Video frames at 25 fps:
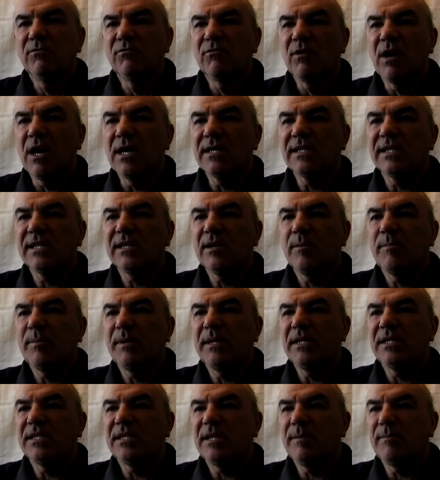Rising
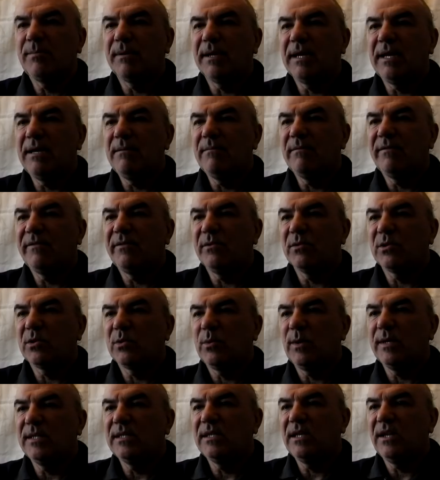obesity blamed for
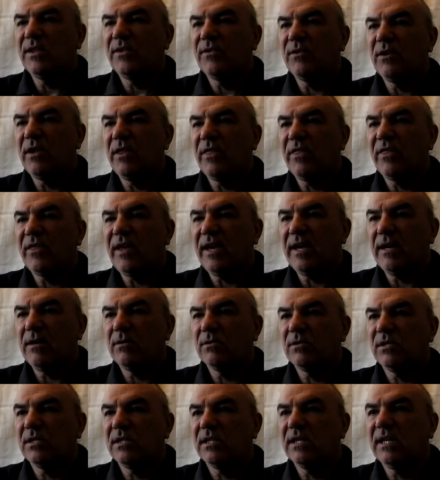
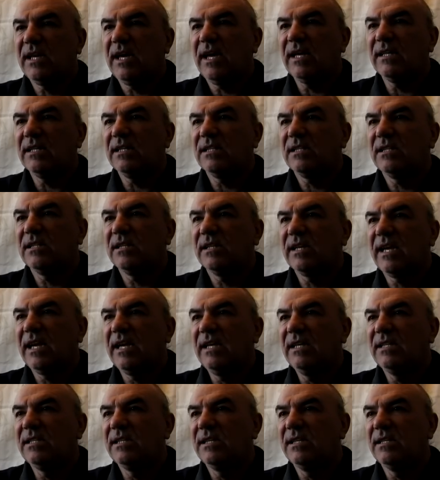23,000 cancer
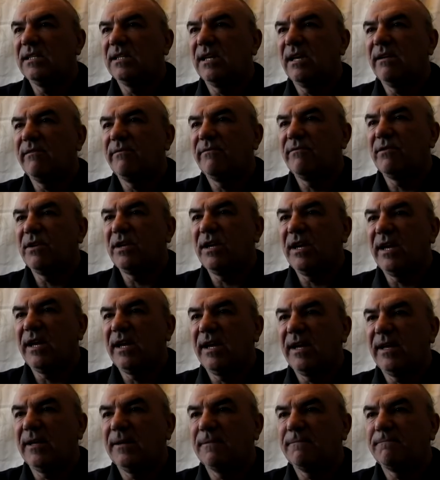cases every
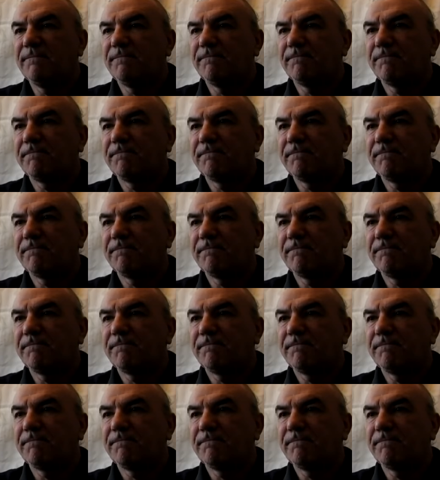year.